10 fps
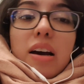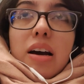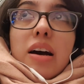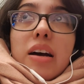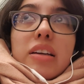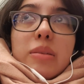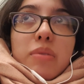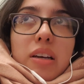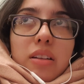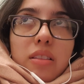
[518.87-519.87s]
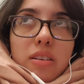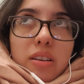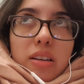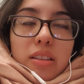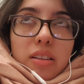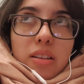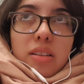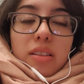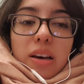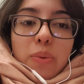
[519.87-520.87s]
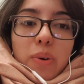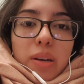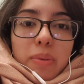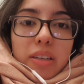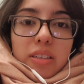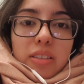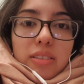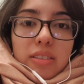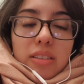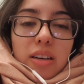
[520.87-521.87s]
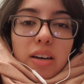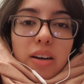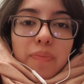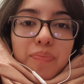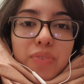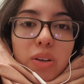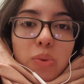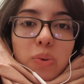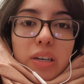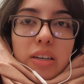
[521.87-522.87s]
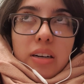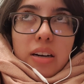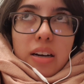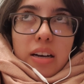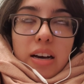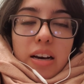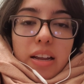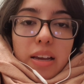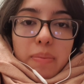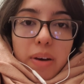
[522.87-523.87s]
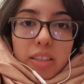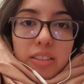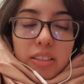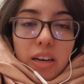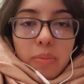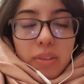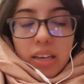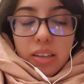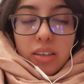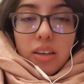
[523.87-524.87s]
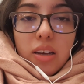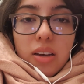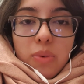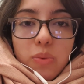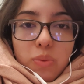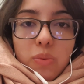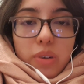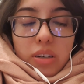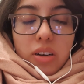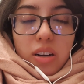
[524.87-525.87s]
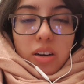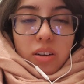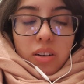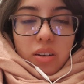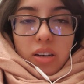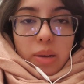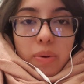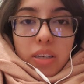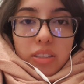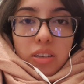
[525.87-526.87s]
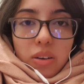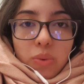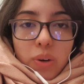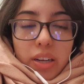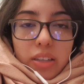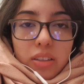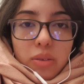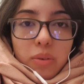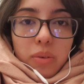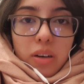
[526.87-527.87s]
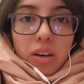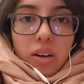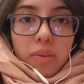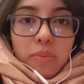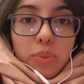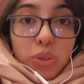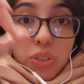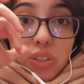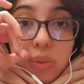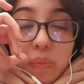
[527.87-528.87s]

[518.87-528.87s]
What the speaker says: I keep like looking at that way because we're at a bus stop, like we're on a bus on our way to Bruges.